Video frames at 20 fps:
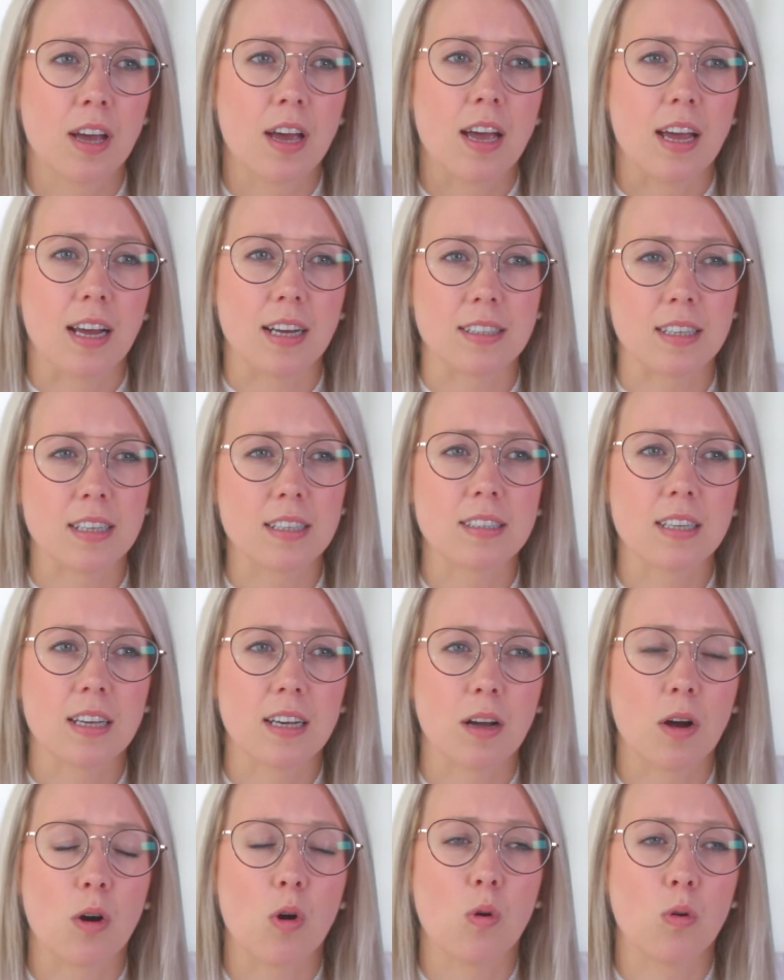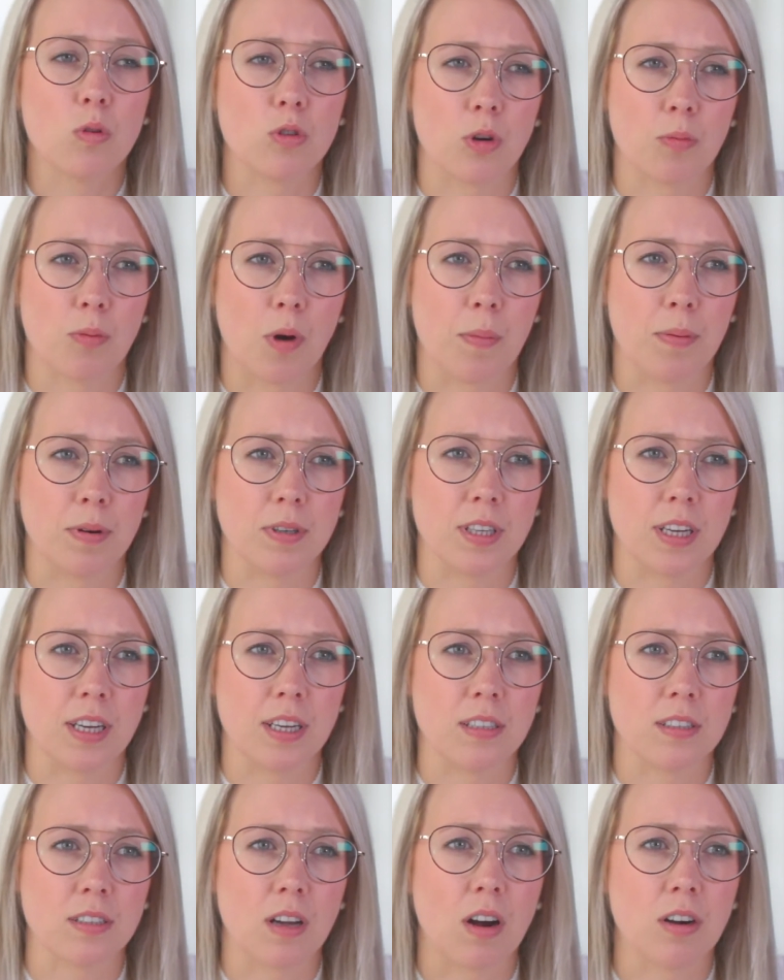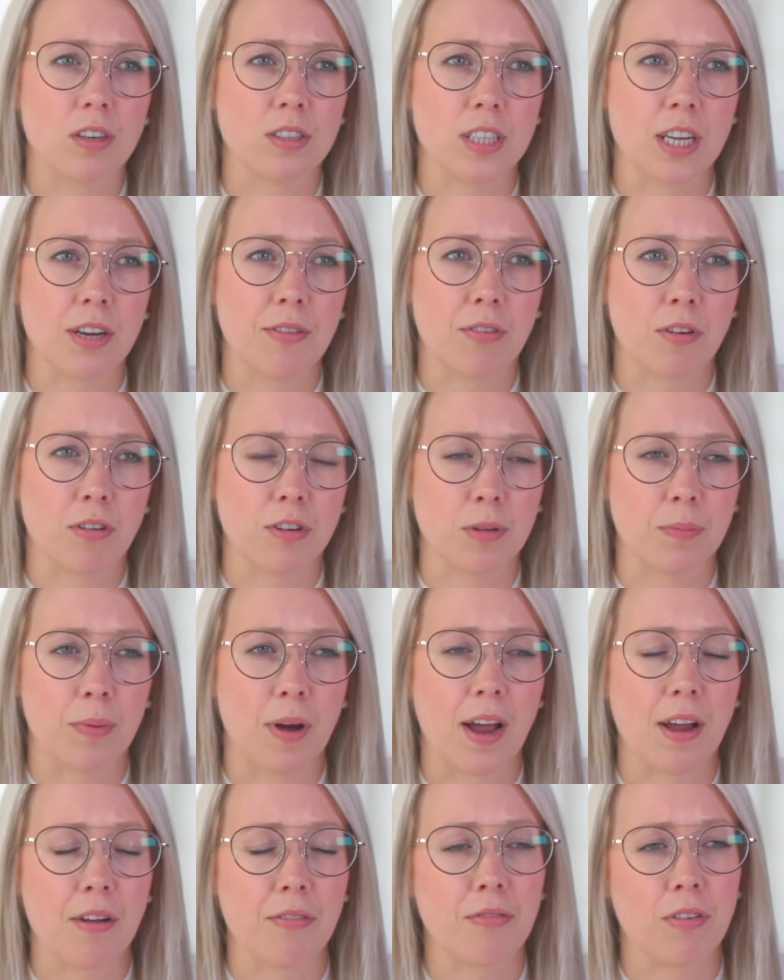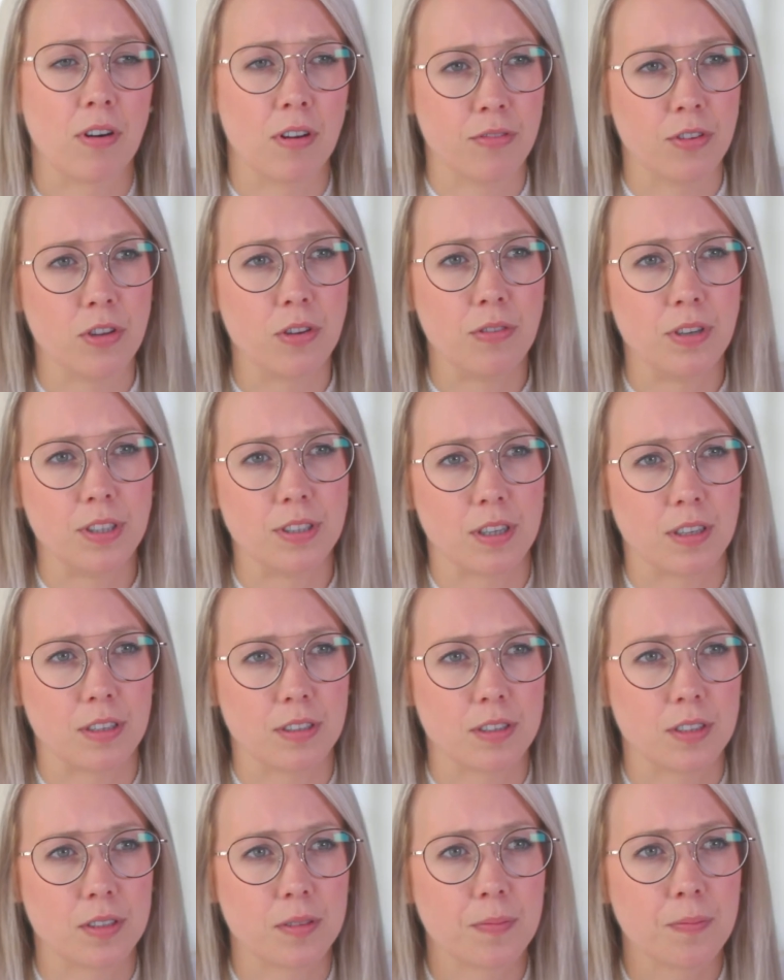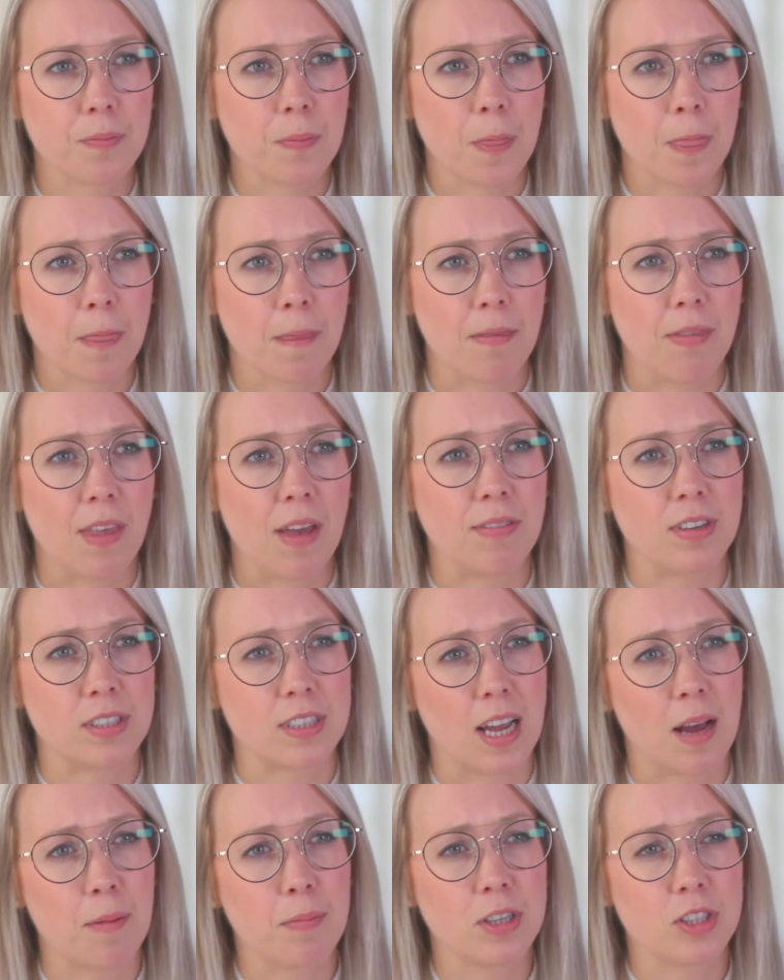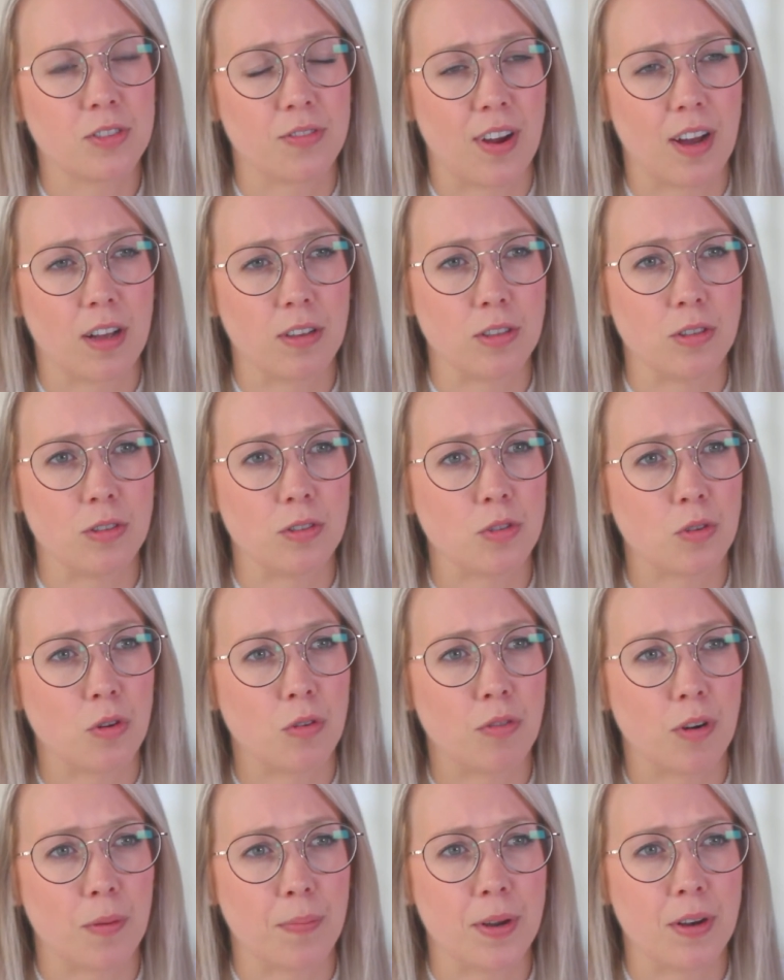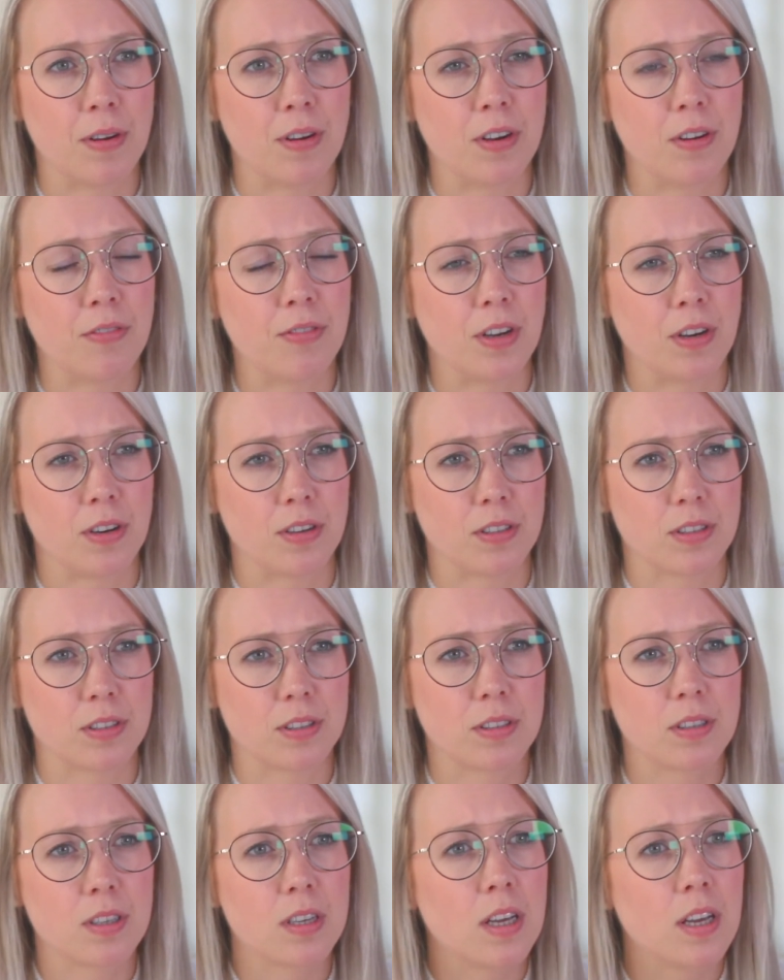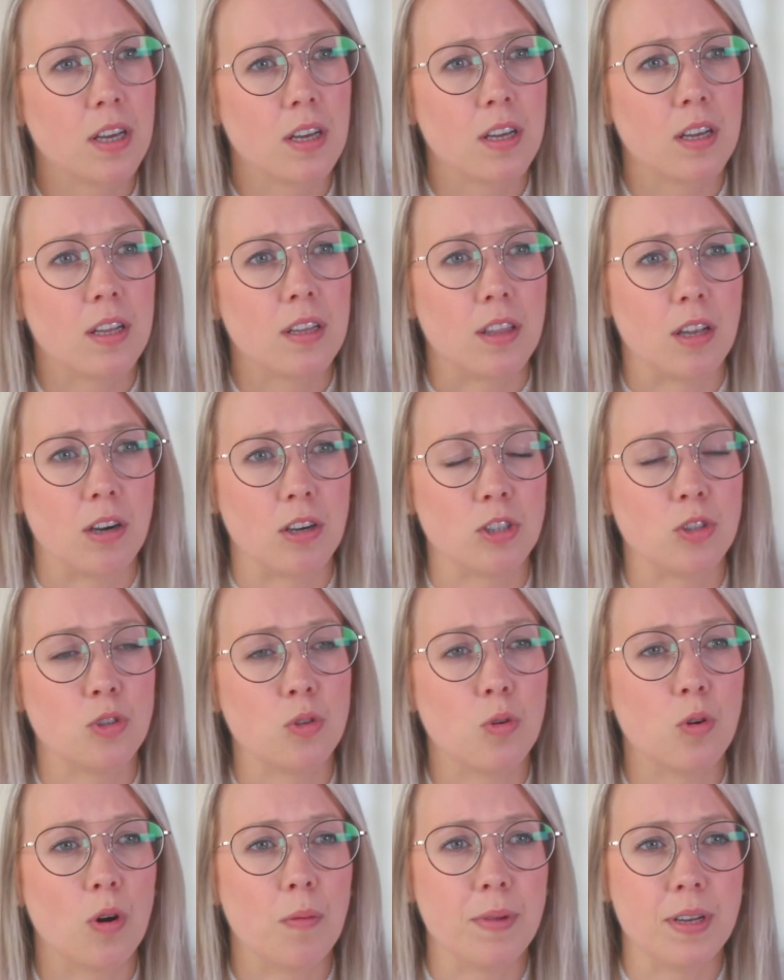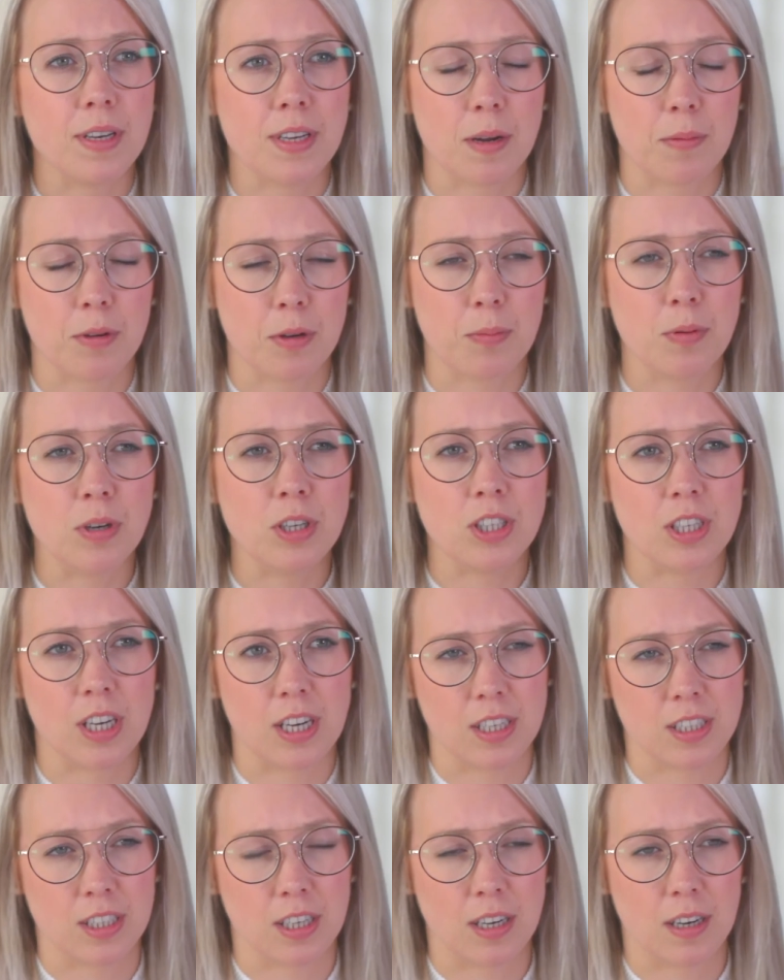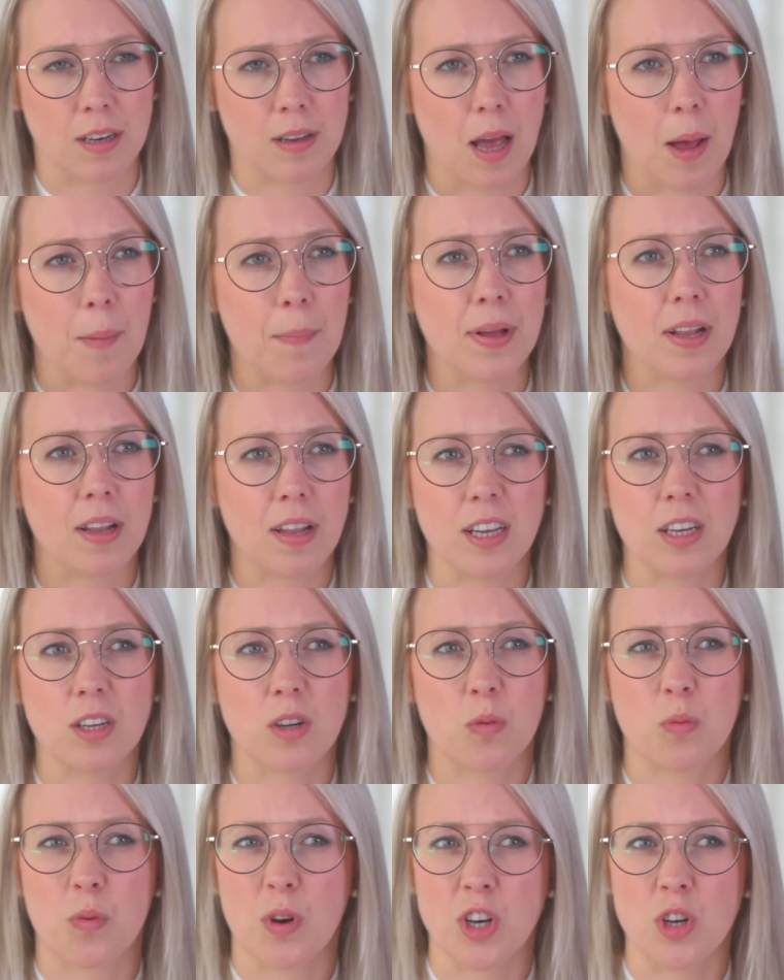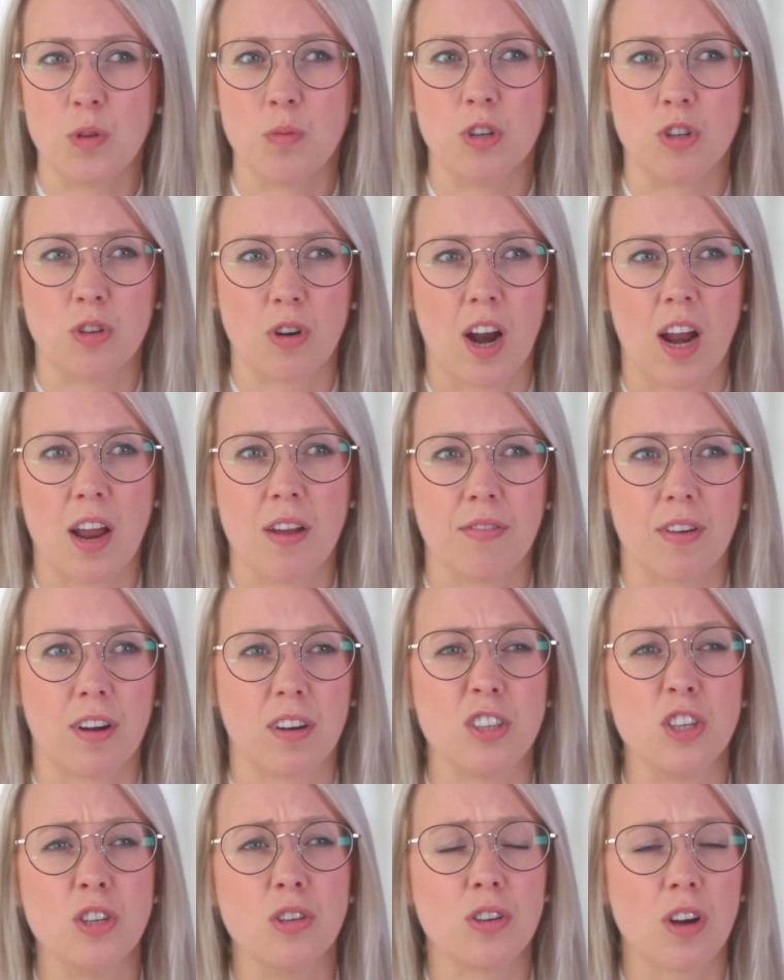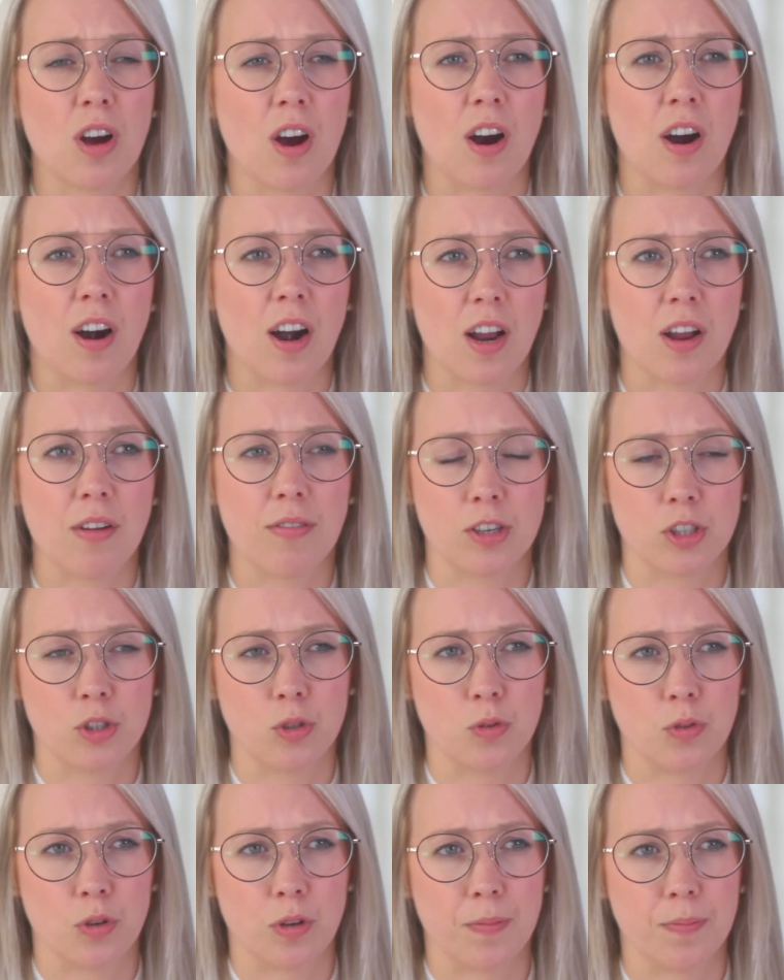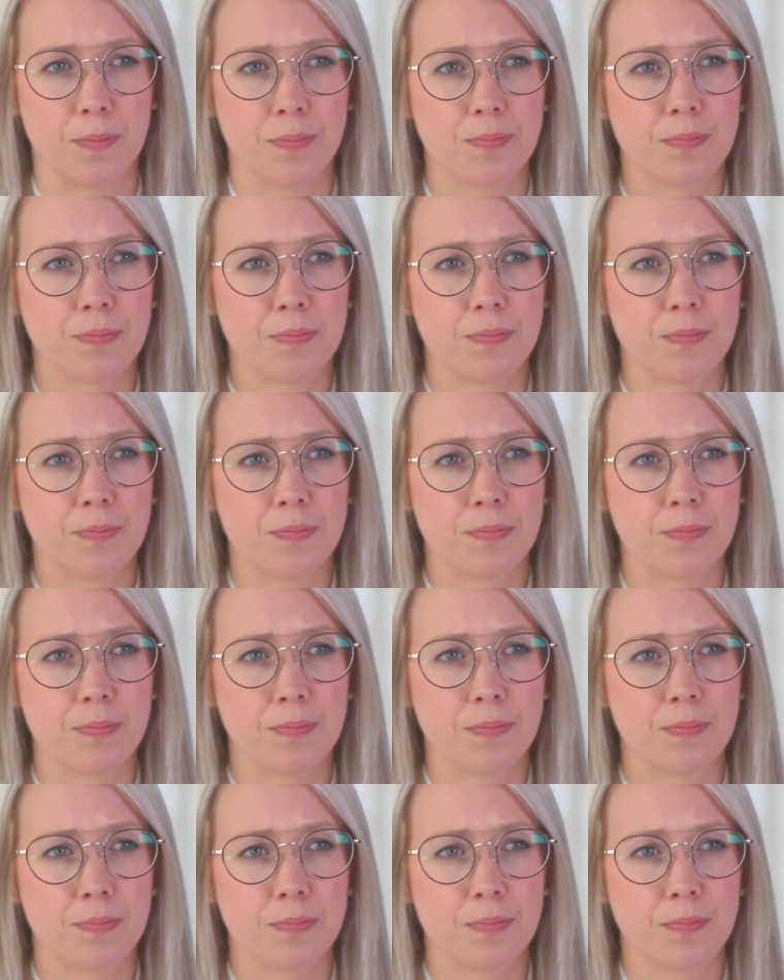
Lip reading: Existing, older properties are safer to buy for a few reasons. They have established values over a period of years. There is no immediate depreciation, a bit like when you would drive a new car out of a showroom.